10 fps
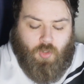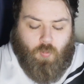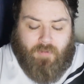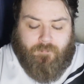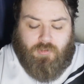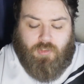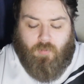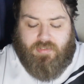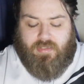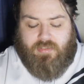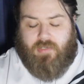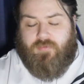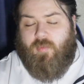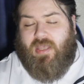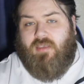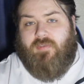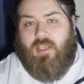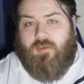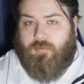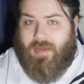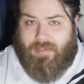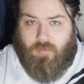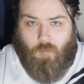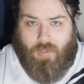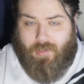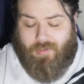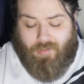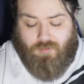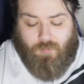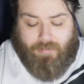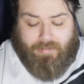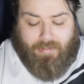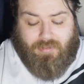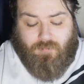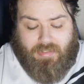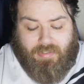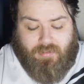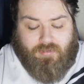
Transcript: Wakefield go into this off the back of a cracking win against Wigan at the weekend,